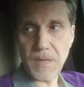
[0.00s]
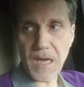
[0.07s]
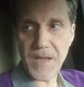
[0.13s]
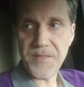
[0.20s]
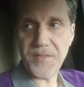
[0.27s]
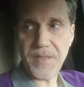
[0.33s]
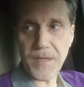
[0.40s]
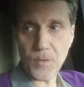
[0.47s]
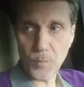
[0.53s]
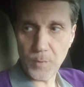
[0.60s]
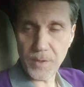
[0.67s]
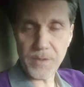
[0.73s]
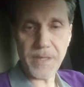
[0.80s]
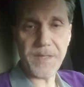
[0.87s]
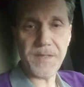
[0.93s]
I think
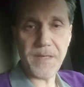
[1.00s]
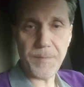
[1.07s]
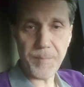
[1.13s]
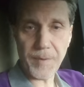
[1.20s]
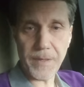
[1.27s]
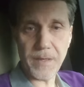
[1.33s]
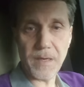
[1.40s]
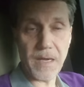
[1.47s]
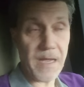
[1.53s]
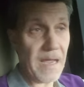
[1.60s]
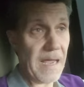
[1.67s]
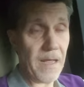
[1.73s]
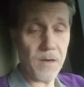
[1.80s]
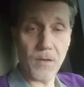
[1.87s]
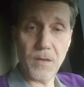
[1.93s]
really deeply. I
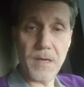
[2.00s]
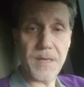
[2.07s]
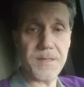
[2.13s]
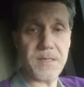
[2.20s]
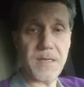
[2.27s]
analyze